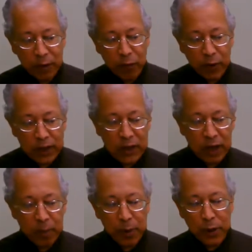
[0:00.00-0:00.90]
For
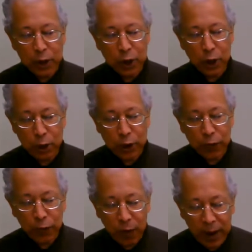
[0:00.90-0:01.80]
example, the Church
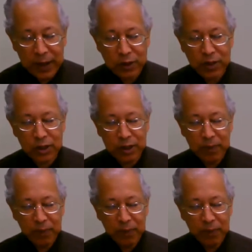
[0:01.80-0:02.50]
of Christ